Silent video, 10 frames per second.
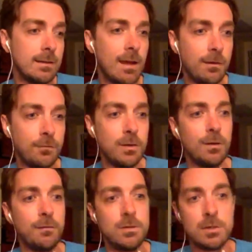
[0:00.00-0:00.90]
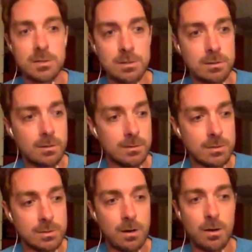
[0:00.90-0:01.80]
yeah, if you just
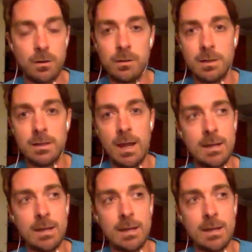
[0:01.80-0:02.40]
start early